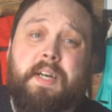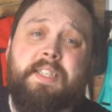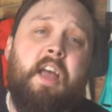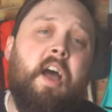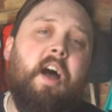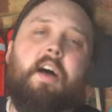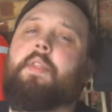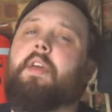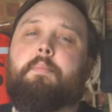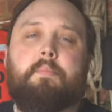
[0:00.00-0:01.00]
but
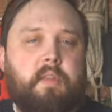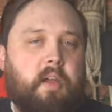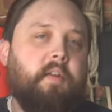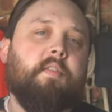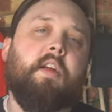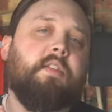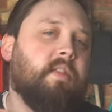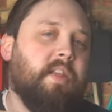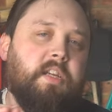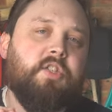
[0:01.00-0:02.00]
they
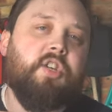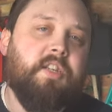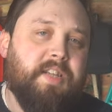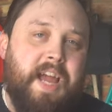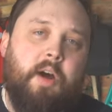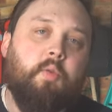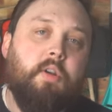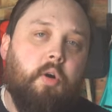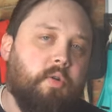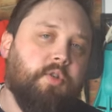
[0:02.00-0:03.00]
adjust how
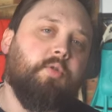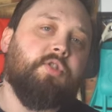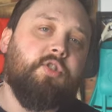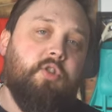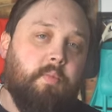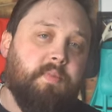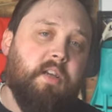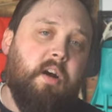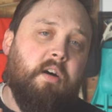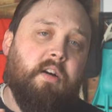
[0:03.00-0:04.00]
long your stops
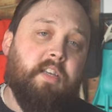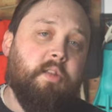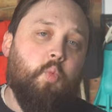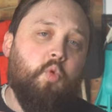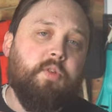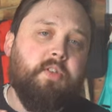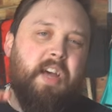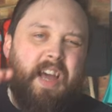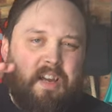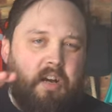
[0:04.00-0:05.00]
are in the water
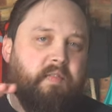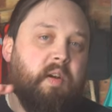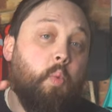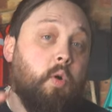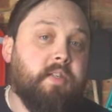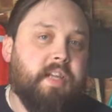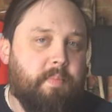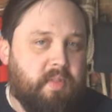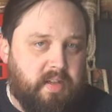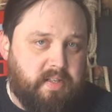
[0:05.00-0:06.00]
and kind of at what
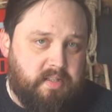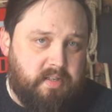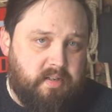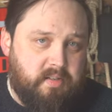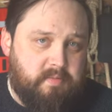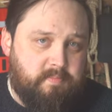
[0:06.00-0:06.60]
depth they start.